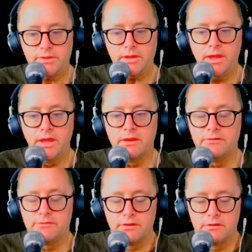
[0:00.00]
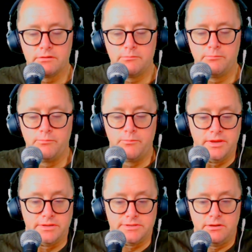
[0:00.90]

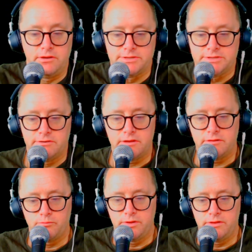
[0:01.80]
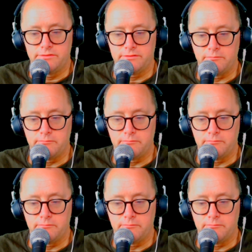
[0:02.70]
It's all started with